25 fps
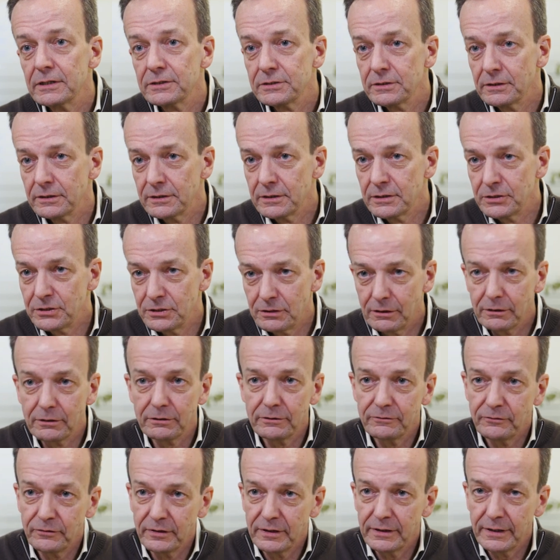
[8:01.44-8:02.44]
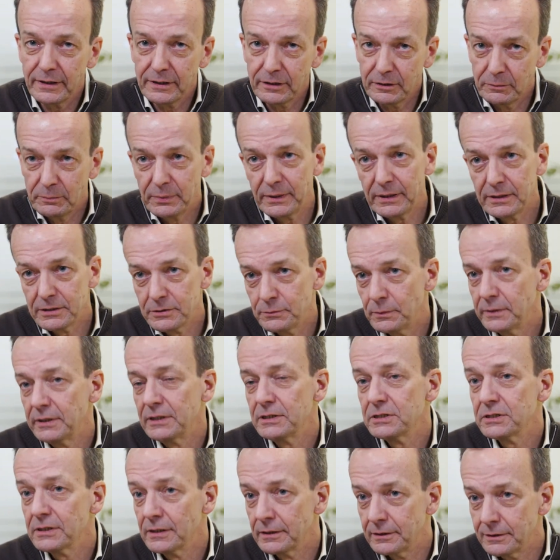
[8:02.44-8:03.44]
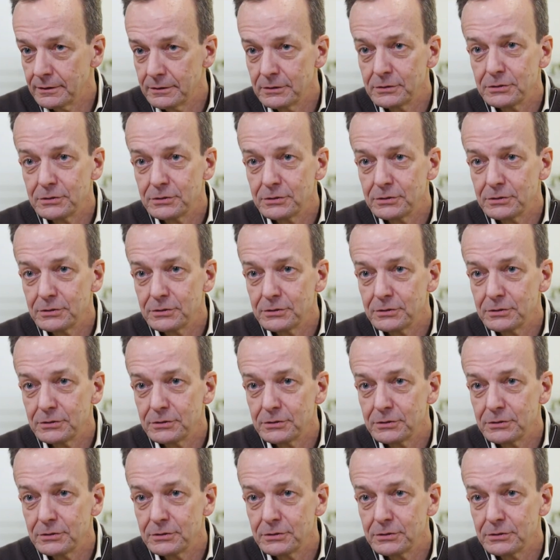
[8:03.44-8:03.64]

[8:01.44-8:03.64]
a certain geography that competes with each other.